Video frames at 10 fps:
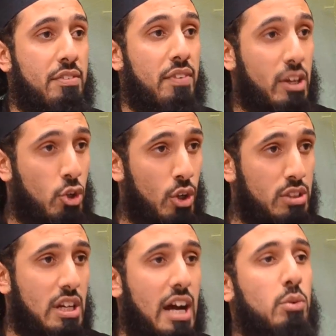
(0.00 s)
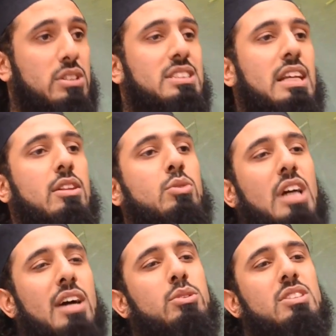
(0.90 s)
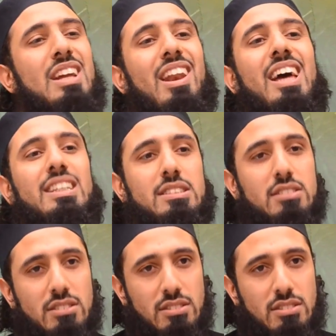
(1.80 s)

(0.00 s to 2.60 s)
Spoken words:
I could, I would set those houses alight.